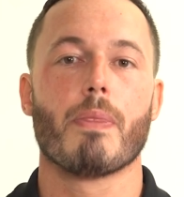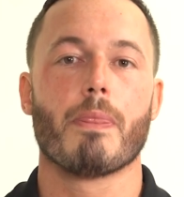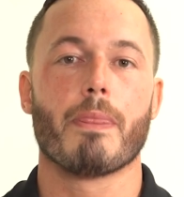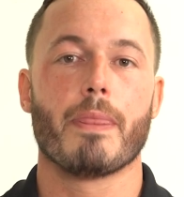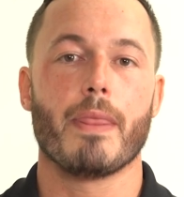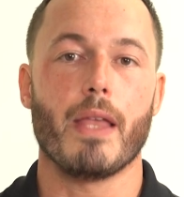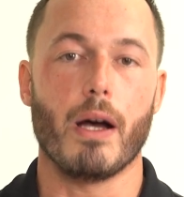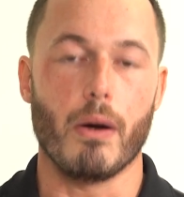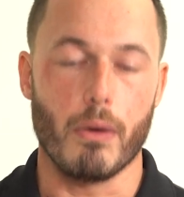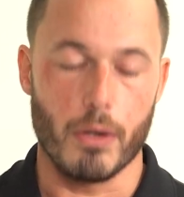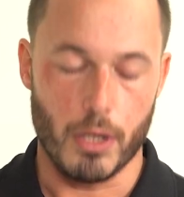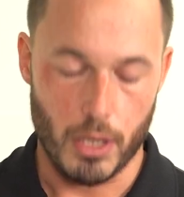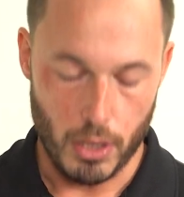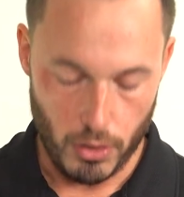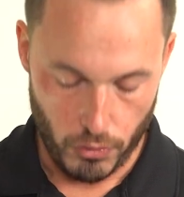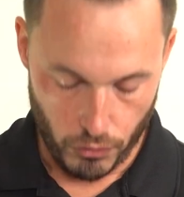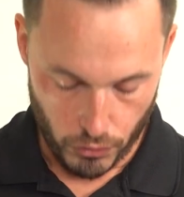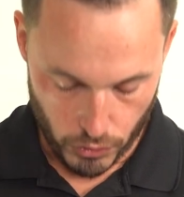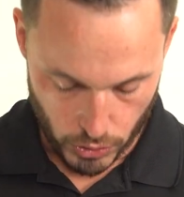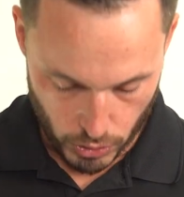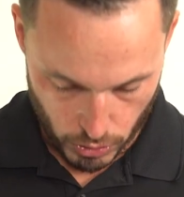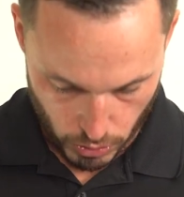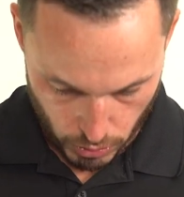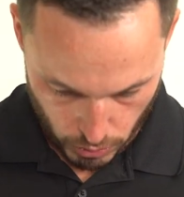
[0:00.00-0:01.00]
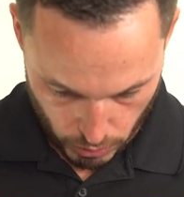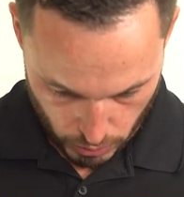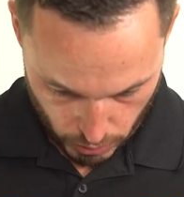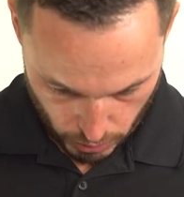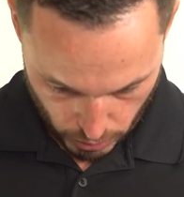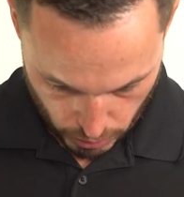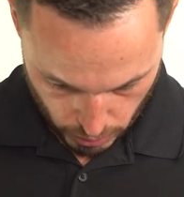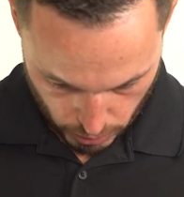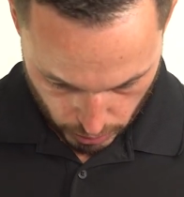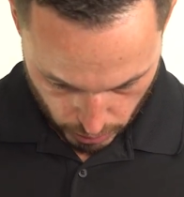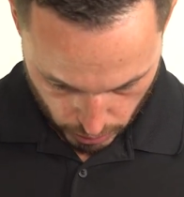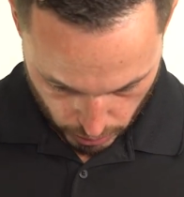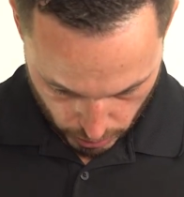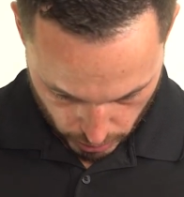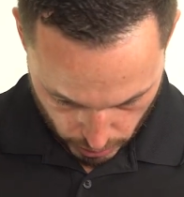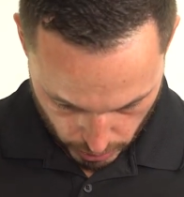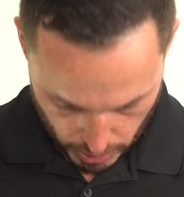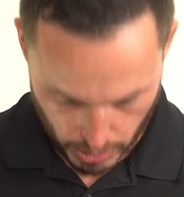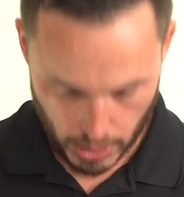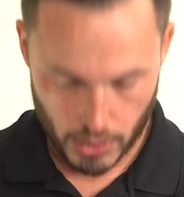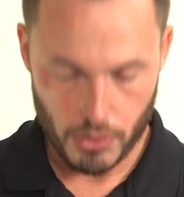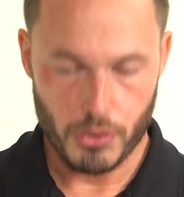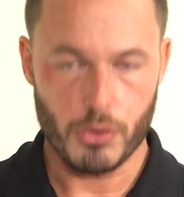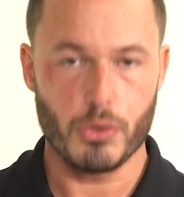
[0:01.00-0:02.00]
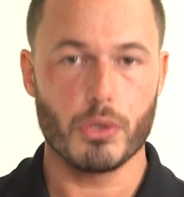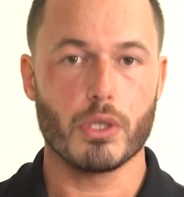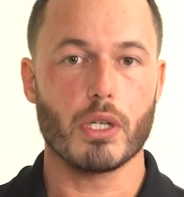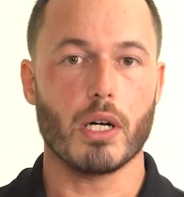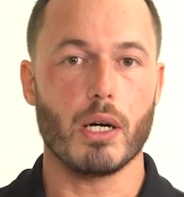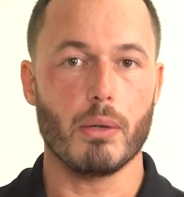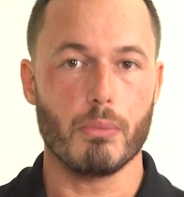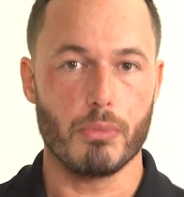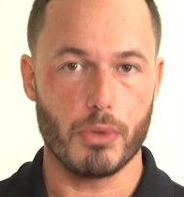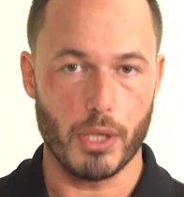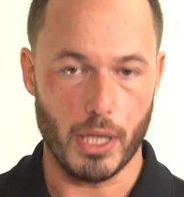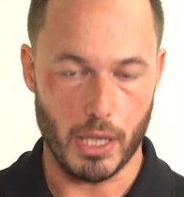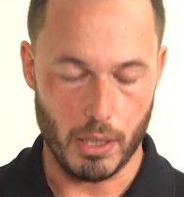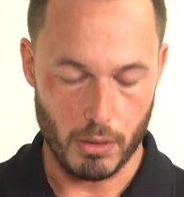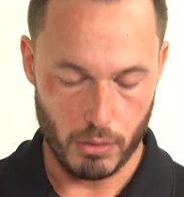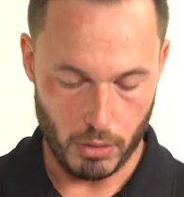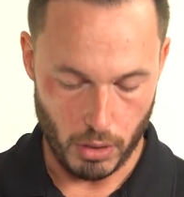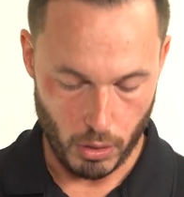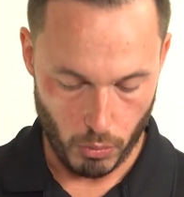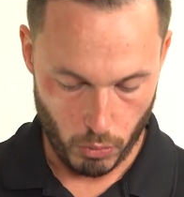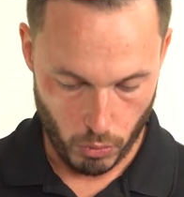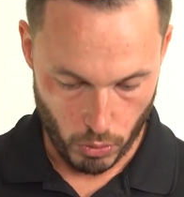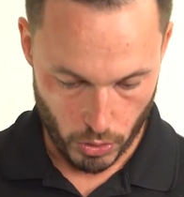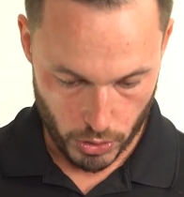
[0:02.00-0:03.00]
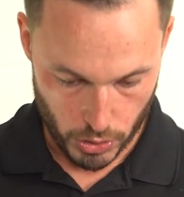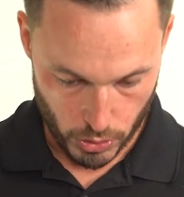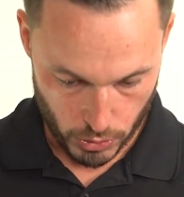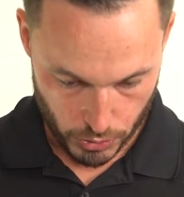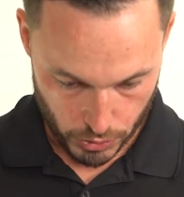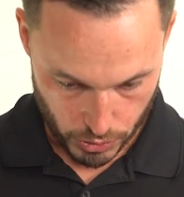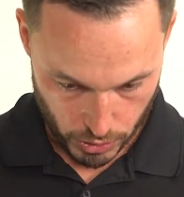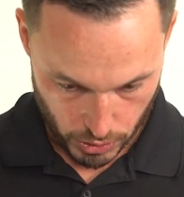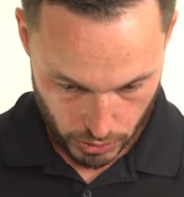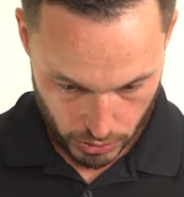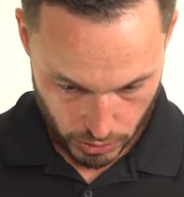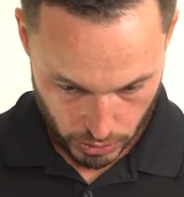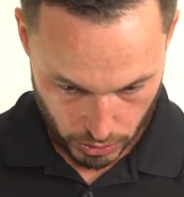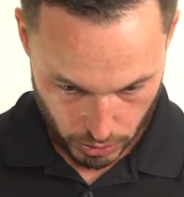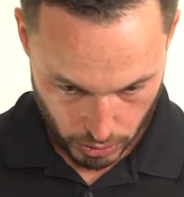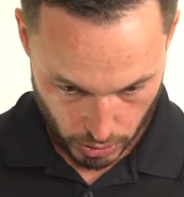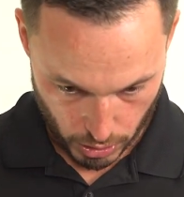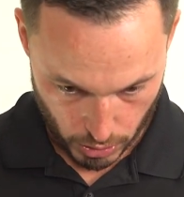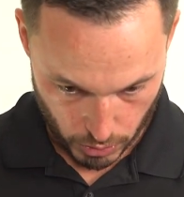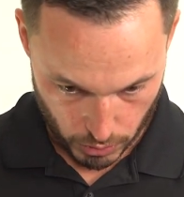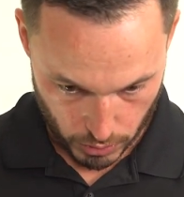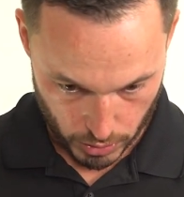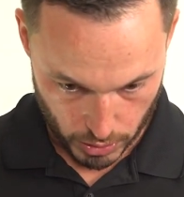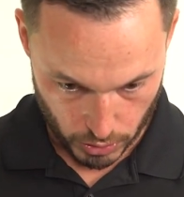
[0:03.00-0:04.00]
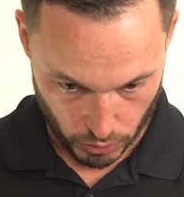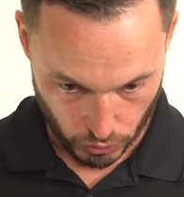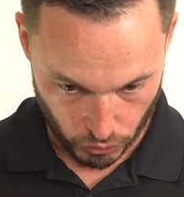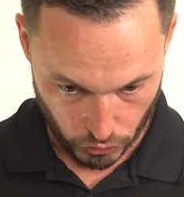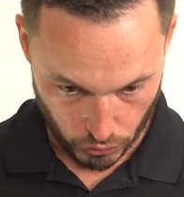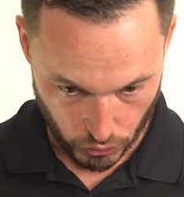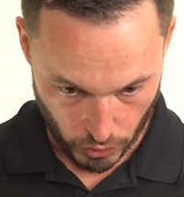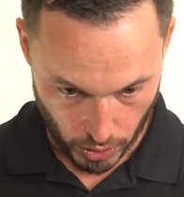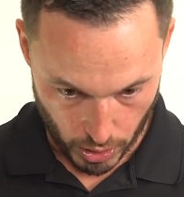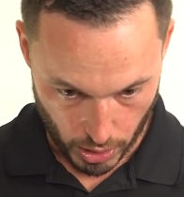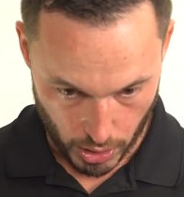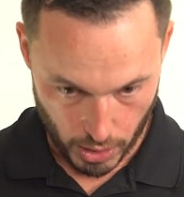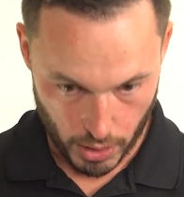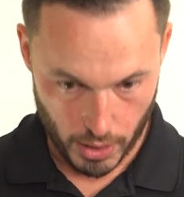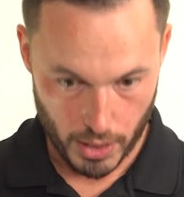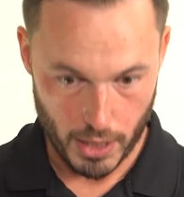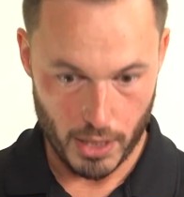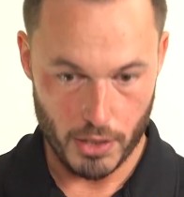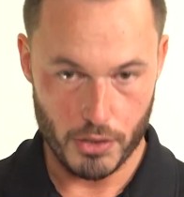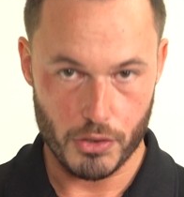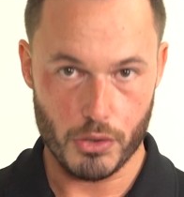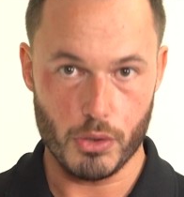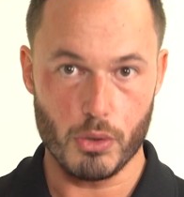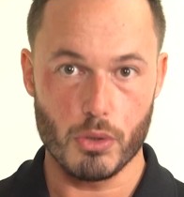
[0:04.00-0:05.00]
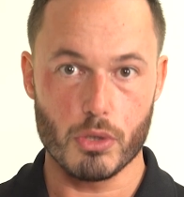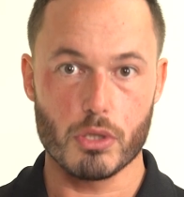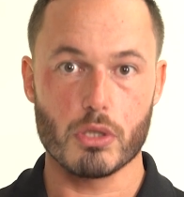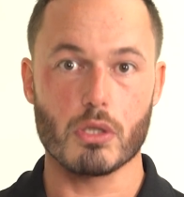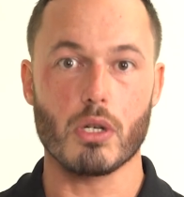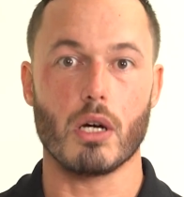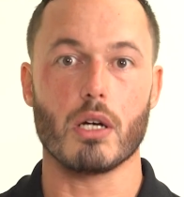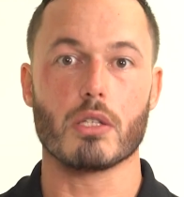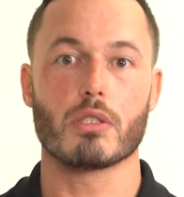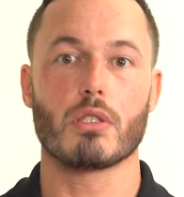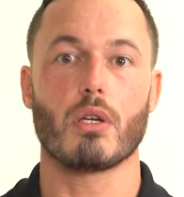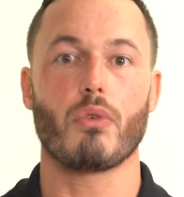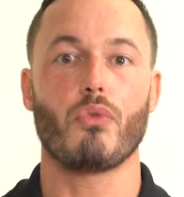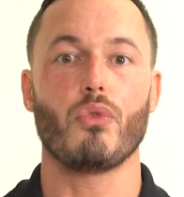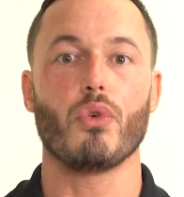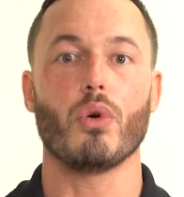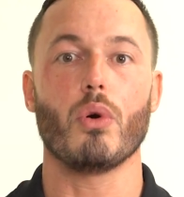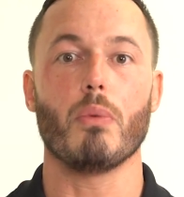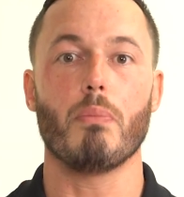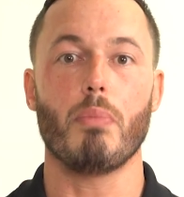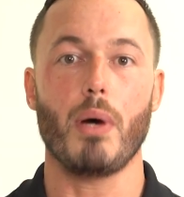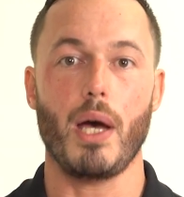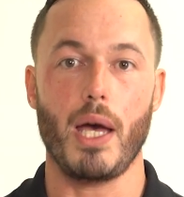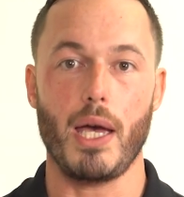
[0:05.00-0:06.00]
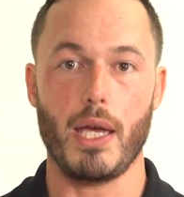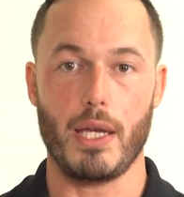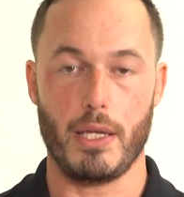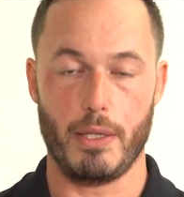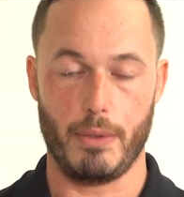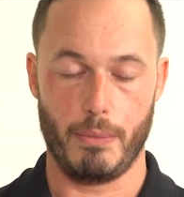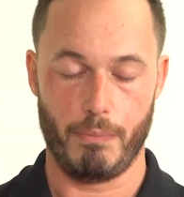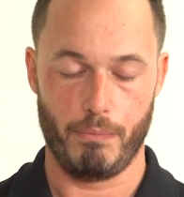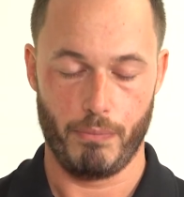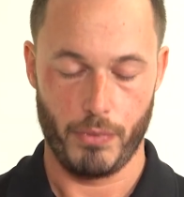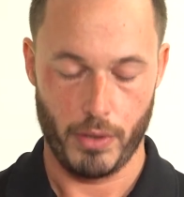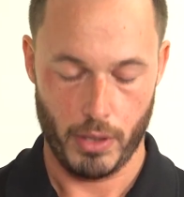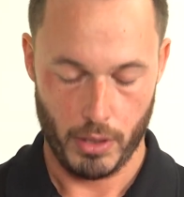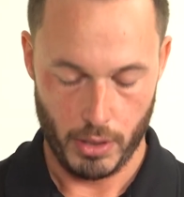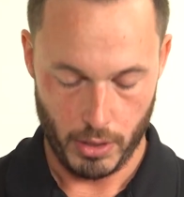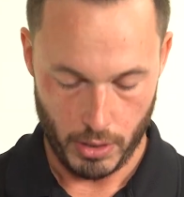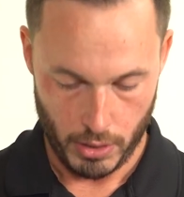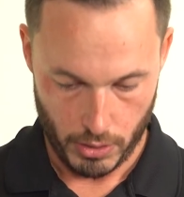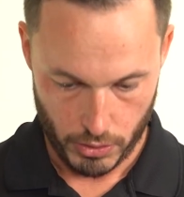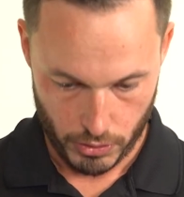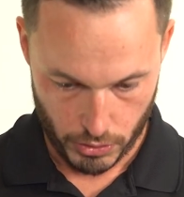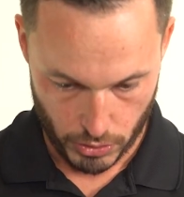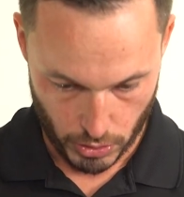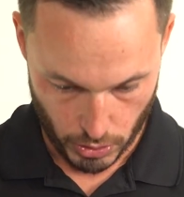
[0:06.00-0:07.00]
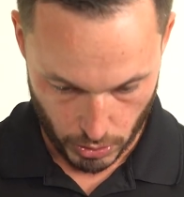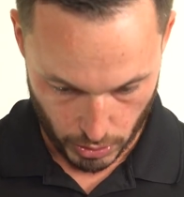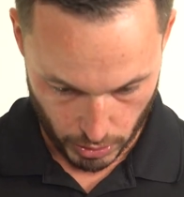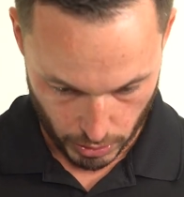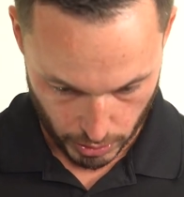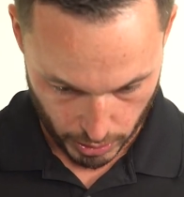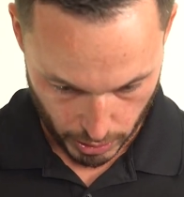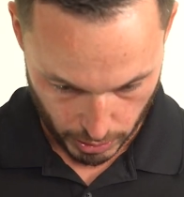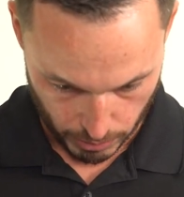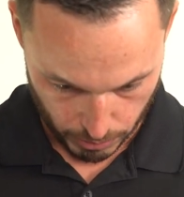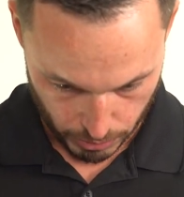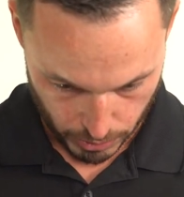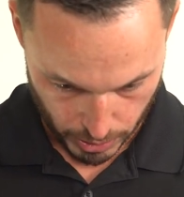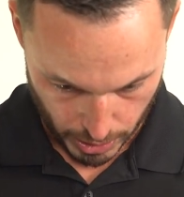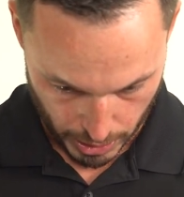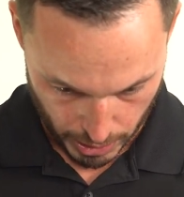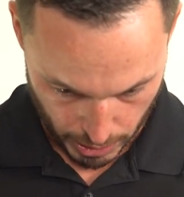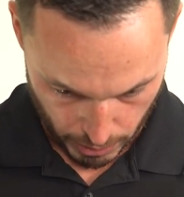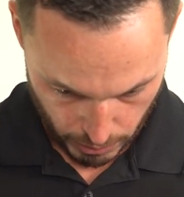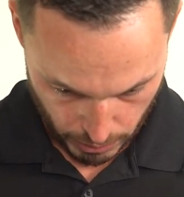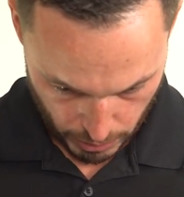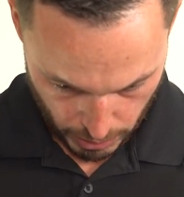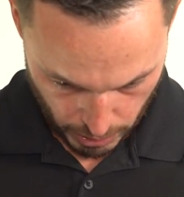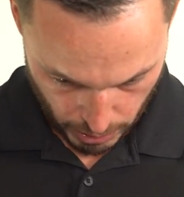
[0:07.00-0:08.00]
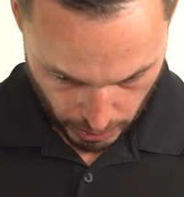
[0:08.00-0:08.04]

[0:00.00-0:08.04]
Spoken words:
Now, as you come down, I want you just to go as far as you start to feel pain. So you're going to come down